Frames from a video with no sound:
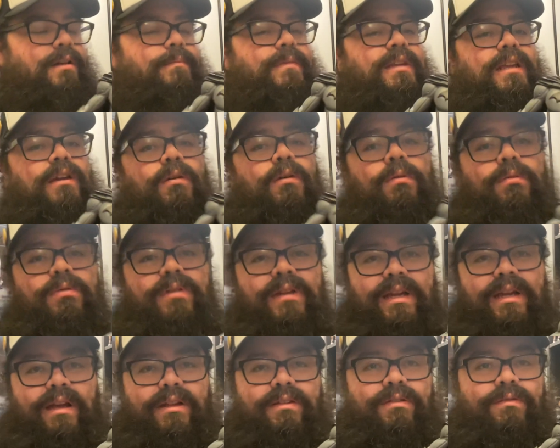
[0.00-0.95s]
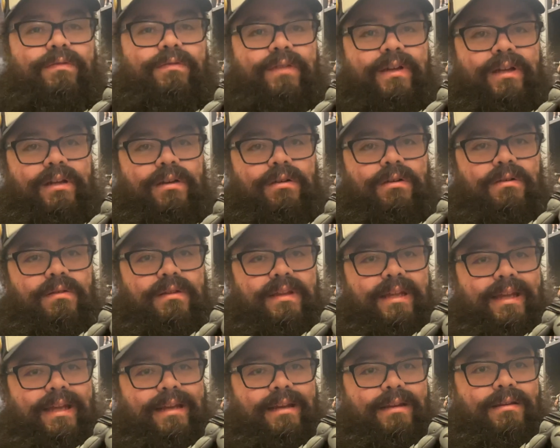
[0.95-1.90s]
the only other figure
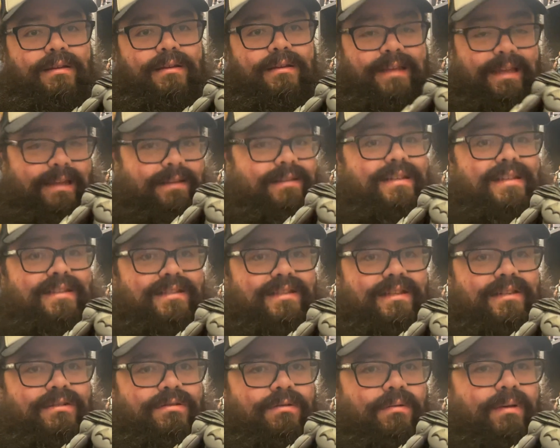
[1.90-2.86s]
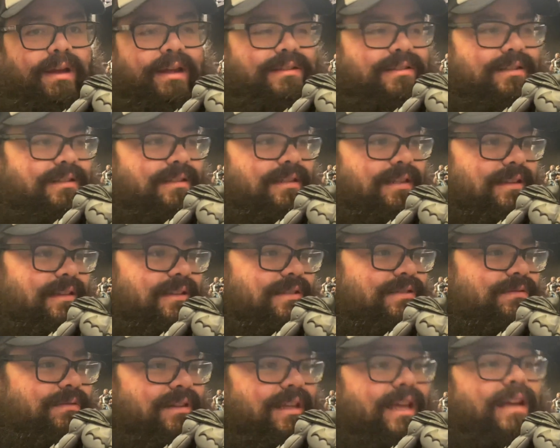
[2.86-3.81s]
that DC Direct did
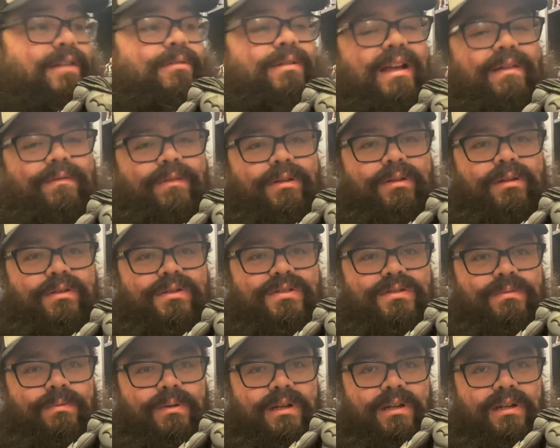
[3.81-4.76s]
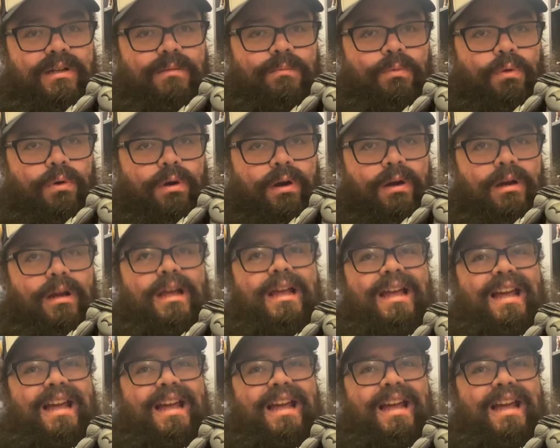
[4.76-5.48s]
this with, I don't have a loose one anymore,